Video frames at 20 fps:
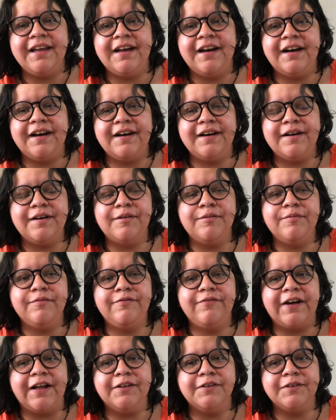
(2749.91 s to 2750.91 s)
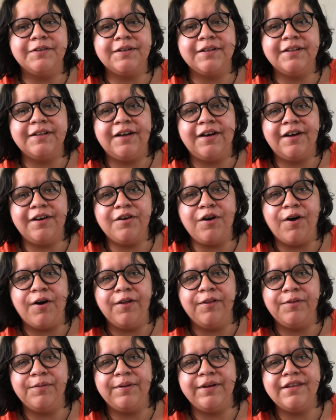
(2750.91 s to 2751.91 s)
followed along all
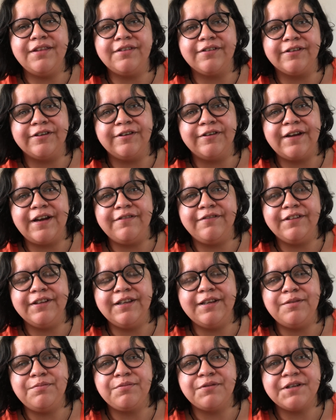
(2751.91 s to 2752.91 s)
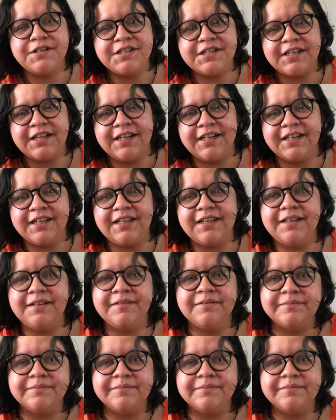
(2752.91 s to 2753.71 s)
the way through. I really appreciate it.